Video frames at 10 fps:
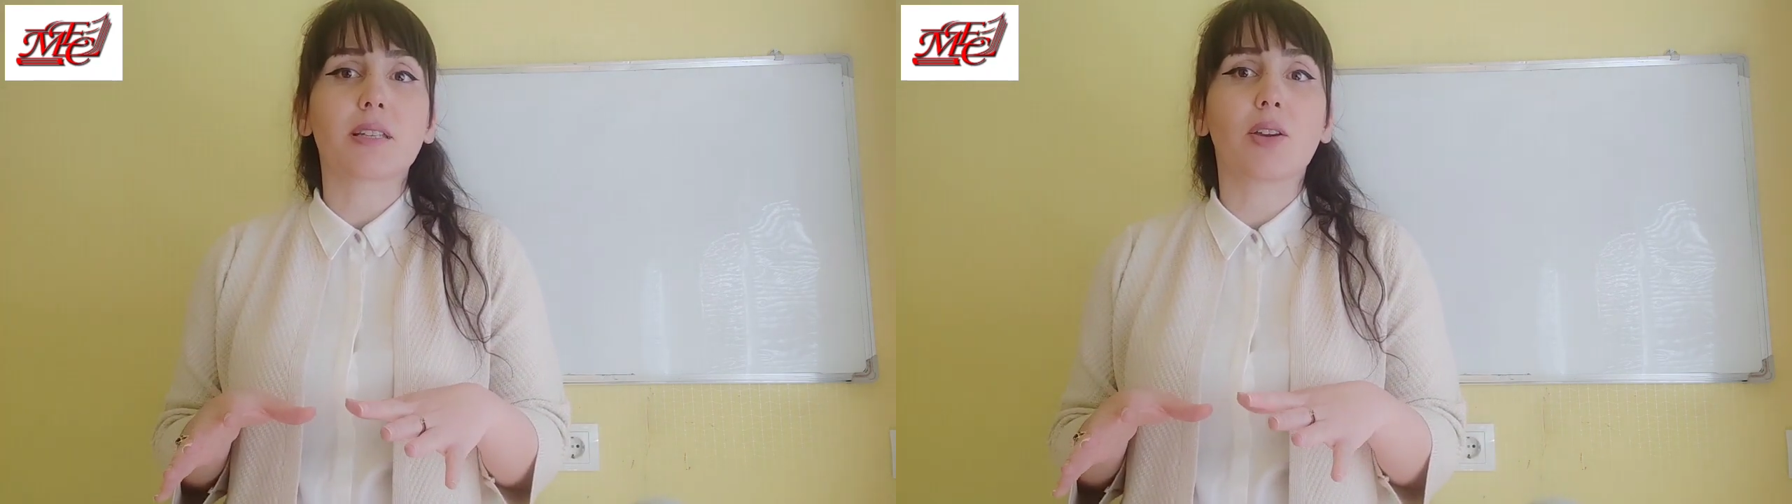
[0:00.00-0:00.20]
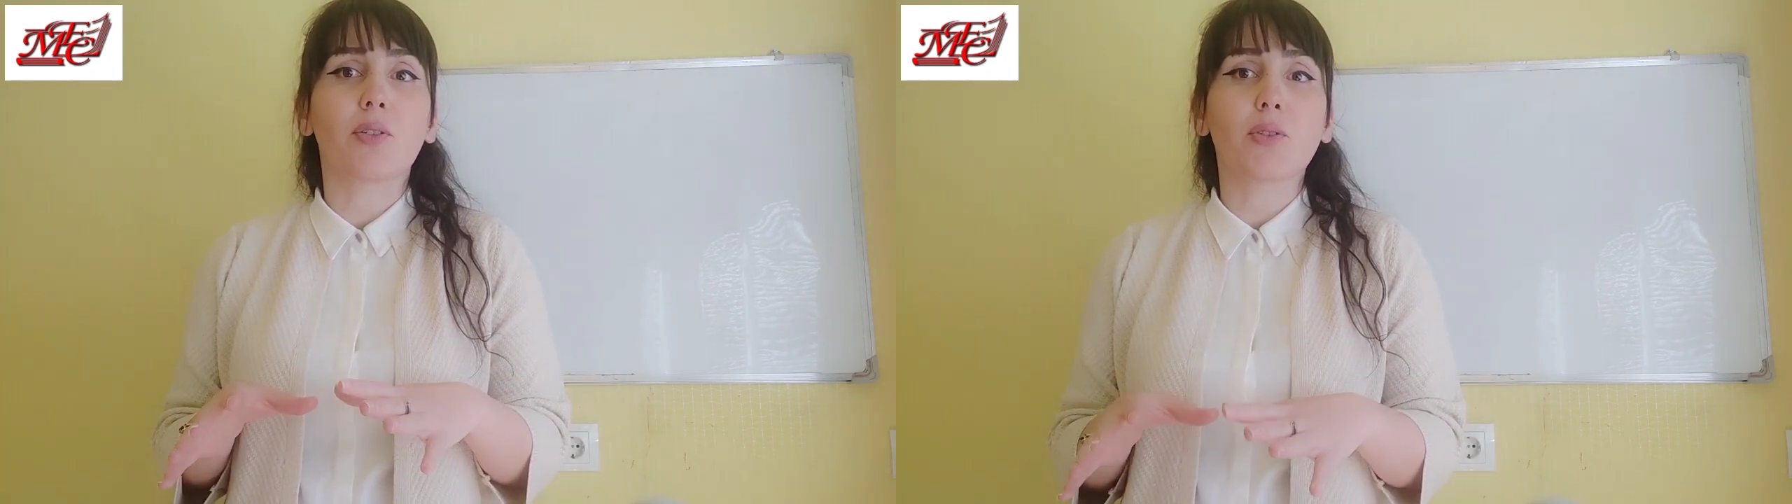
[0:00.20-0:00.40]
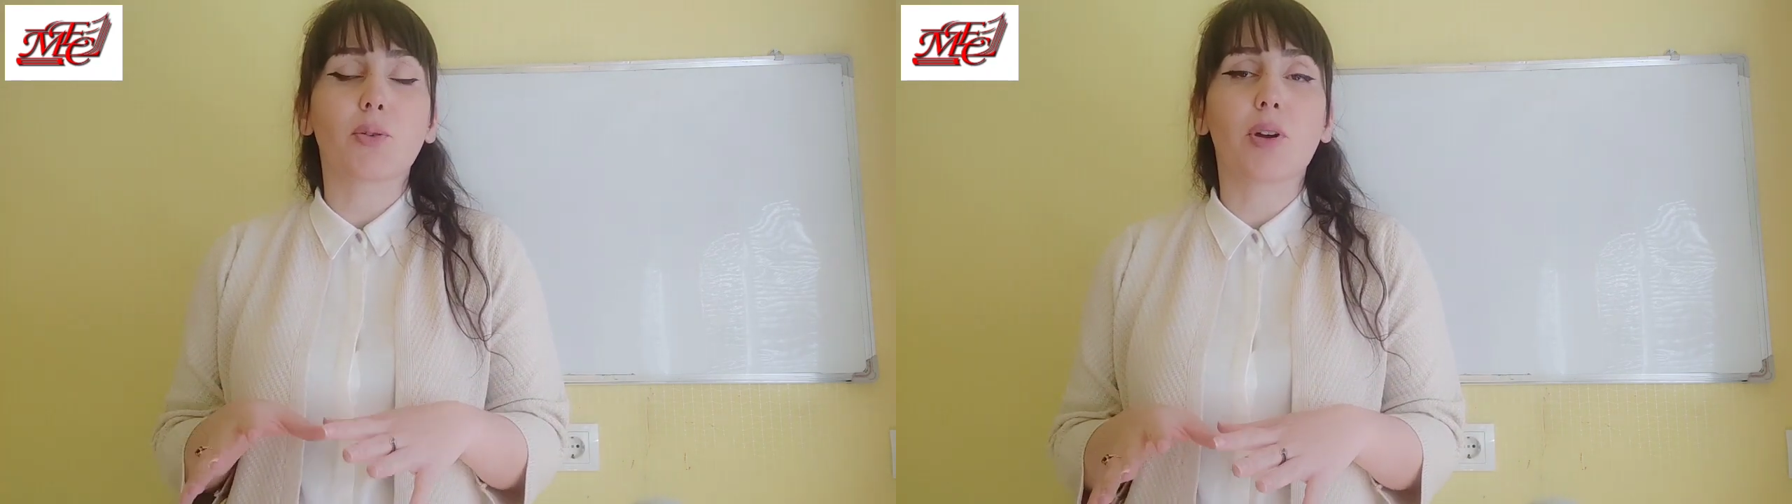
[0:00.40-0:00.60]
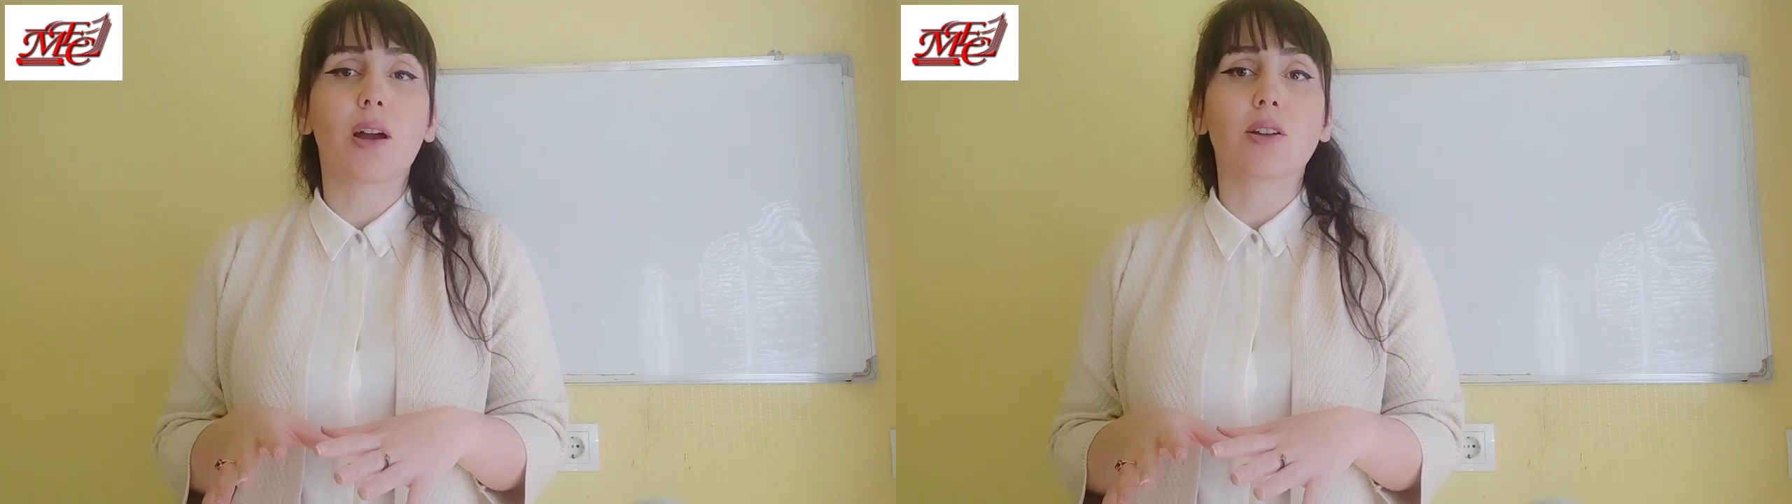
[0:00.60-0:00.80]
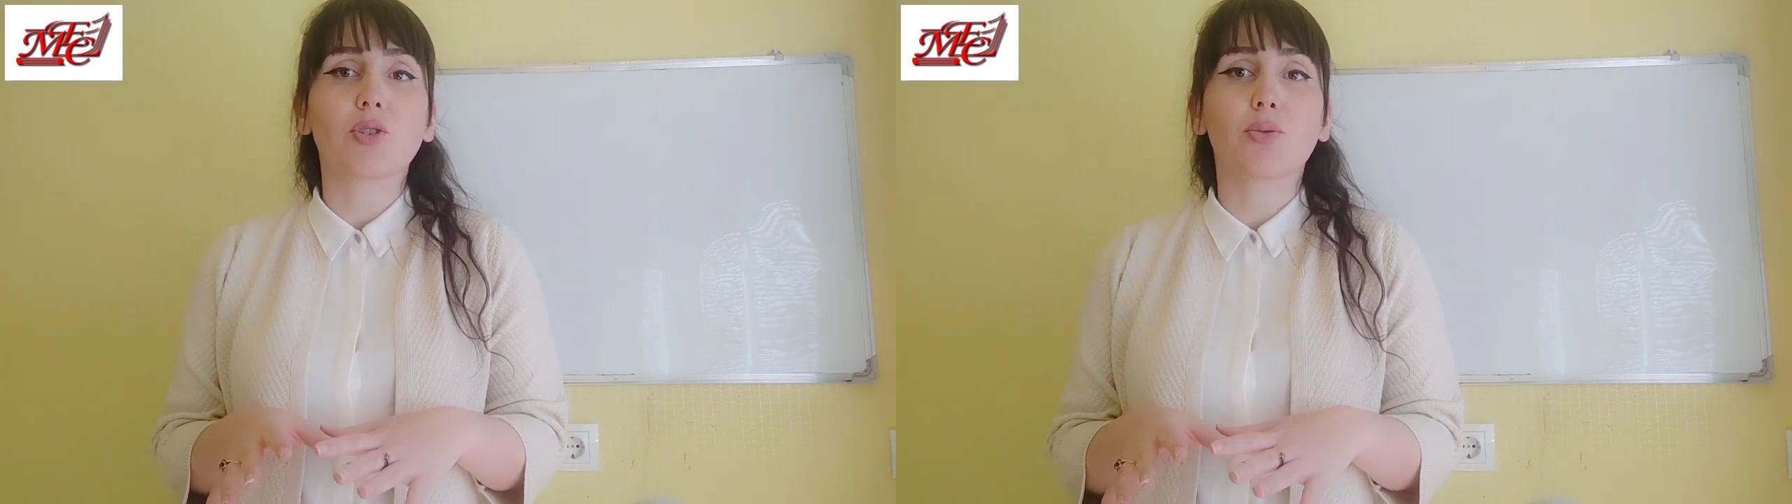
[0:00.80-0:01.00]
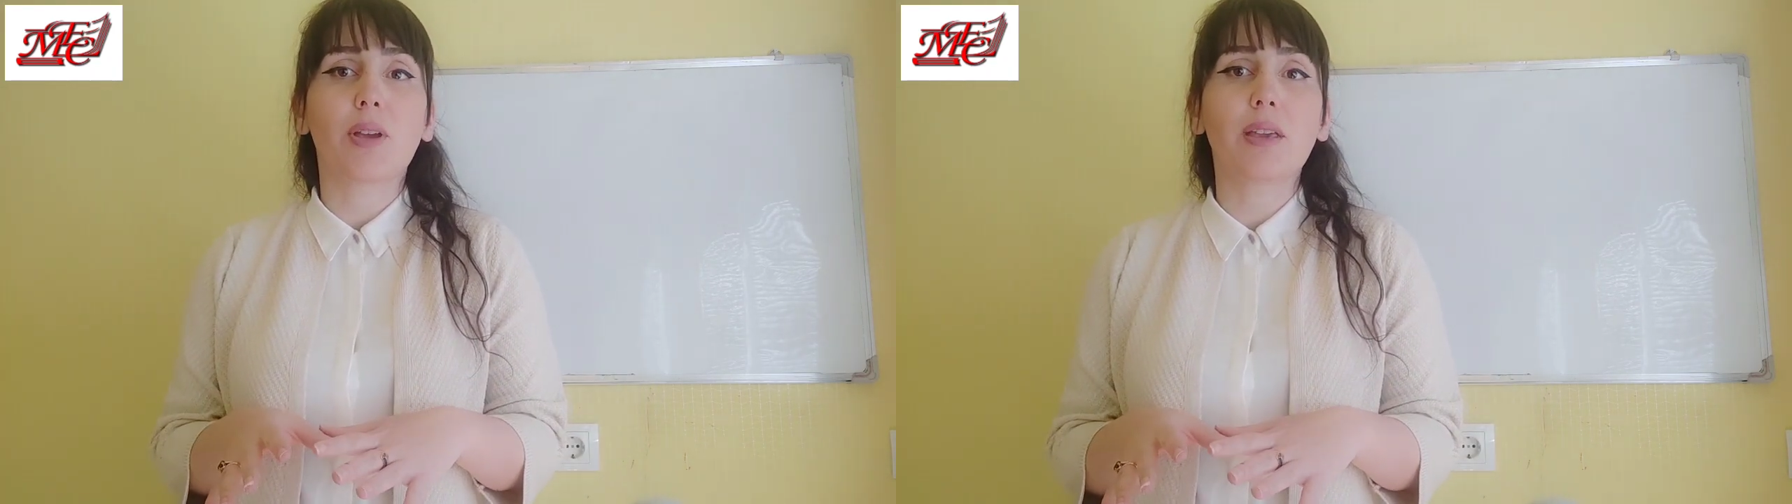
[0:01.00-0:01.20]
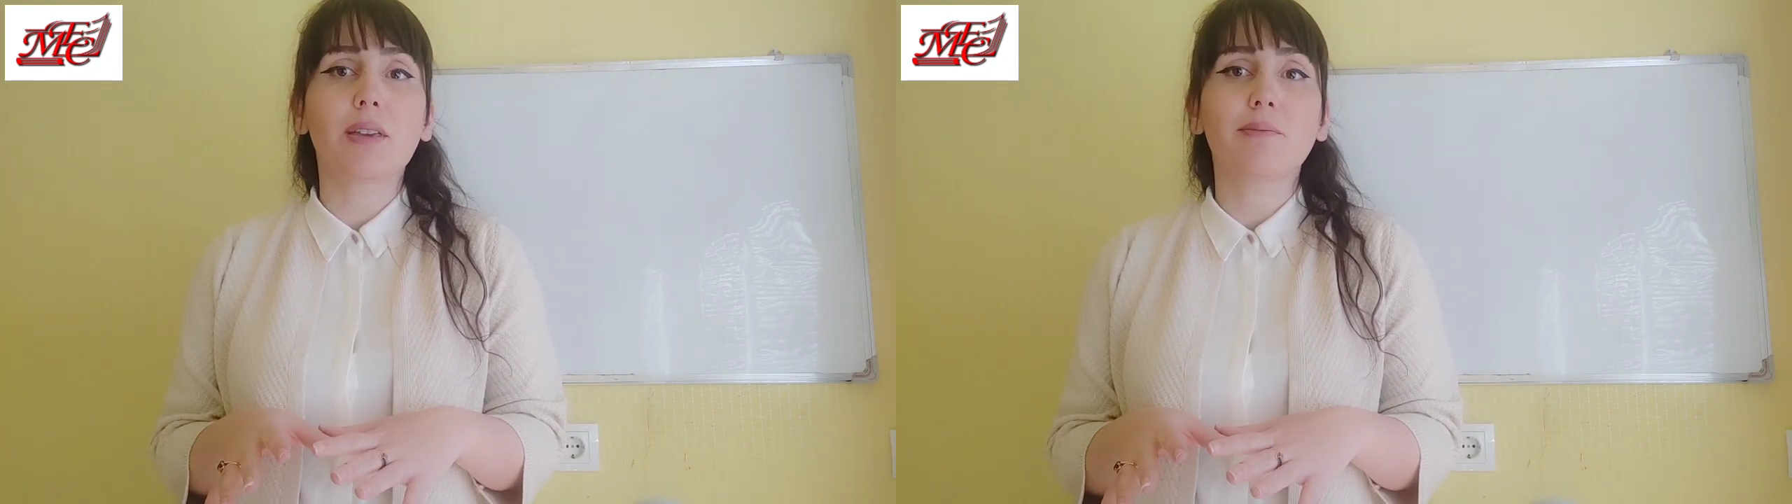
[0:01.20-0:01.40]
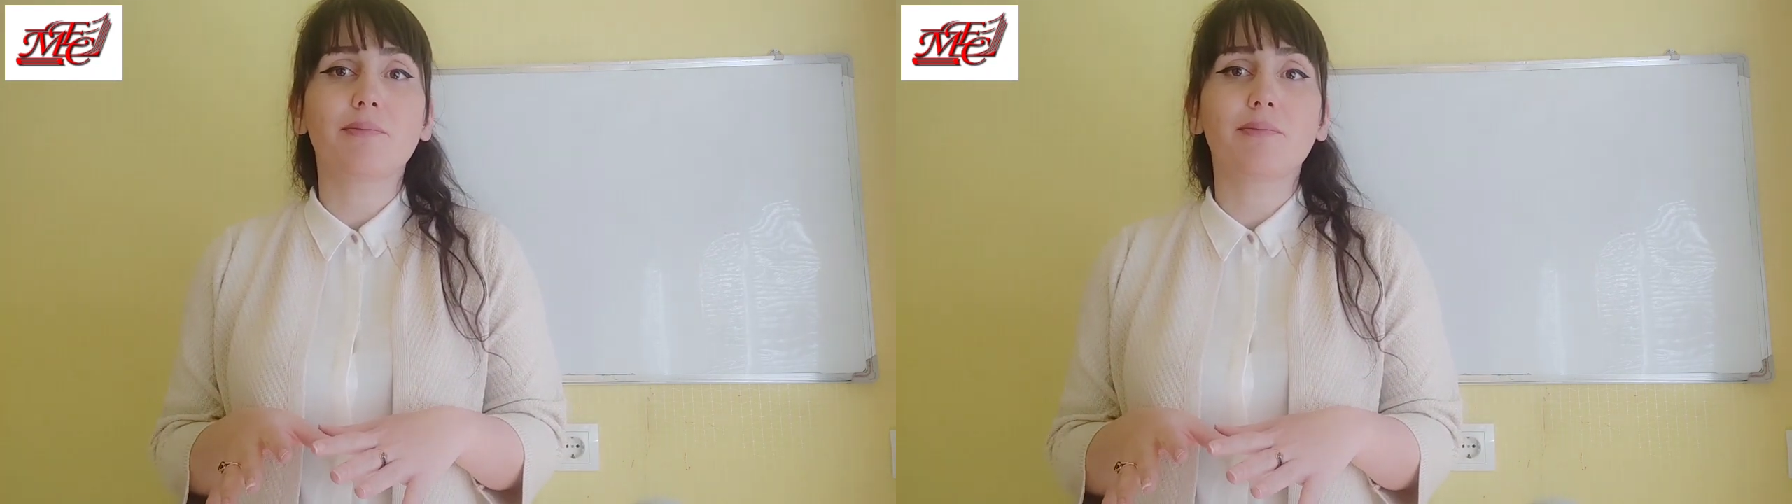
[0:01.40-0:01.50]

of your country?